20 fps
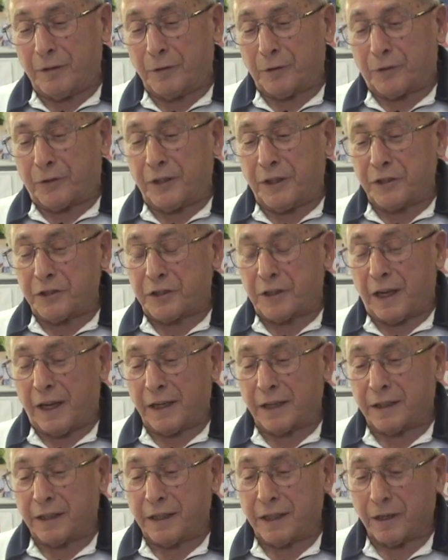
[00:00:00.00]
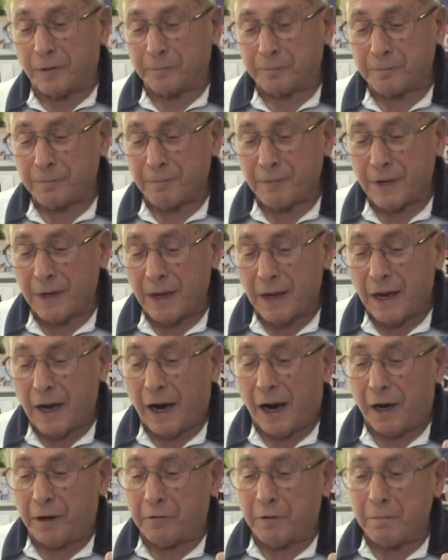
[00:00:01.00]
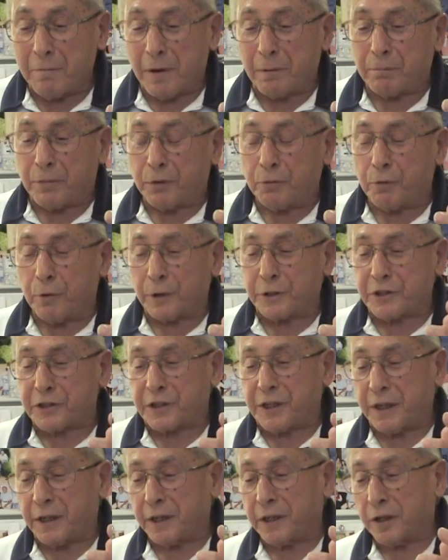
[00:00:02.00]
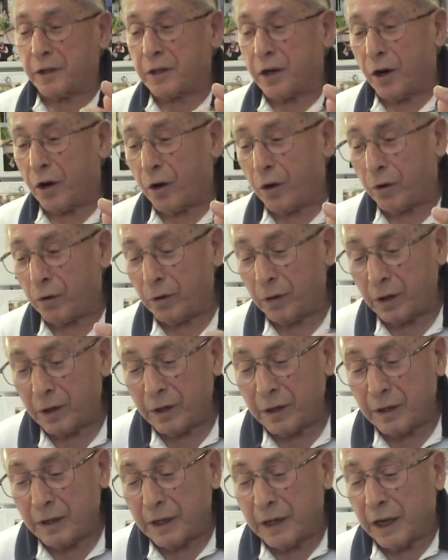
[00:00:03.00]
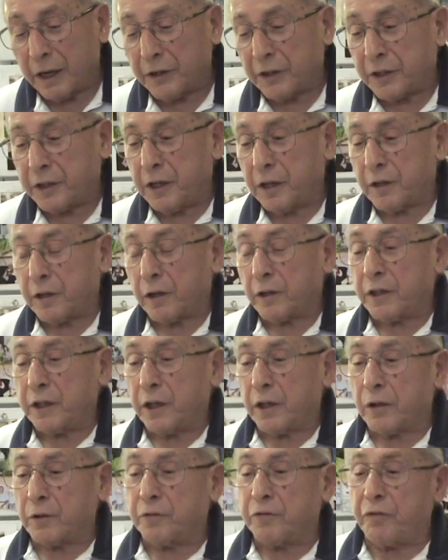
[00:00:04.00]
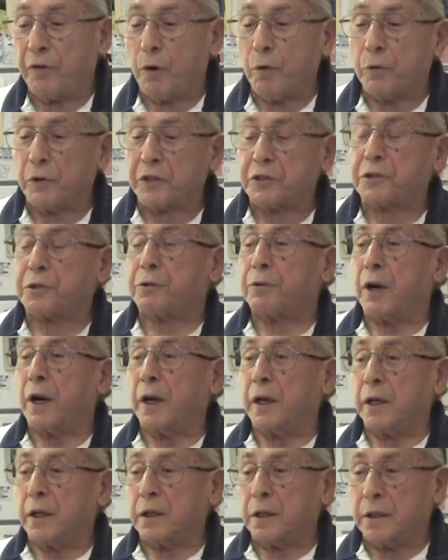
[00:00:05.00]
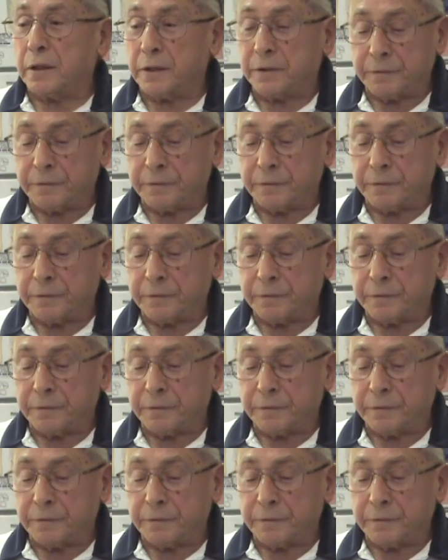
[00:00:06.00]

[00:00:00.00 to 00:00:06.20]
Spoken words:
things like, I remember once getting a call and the kid on the other phone is crying.